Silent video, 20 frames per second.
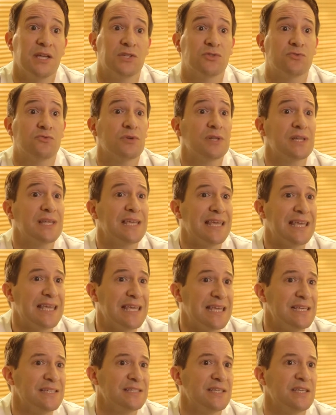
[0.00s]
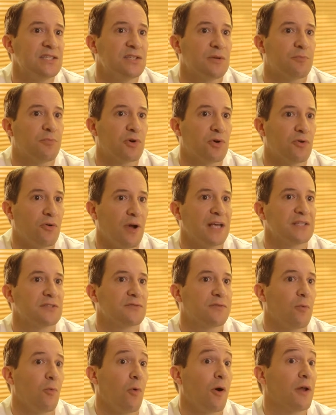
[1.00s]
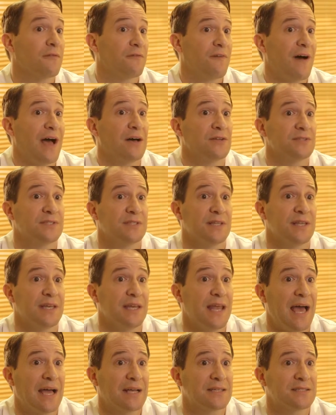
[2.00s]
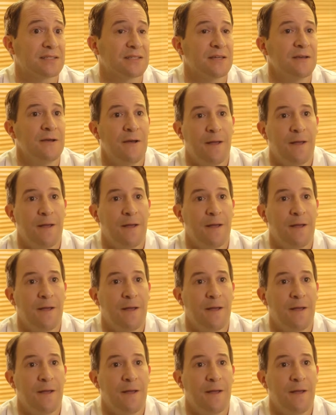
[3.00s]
It's really easy to progress from one file to the next.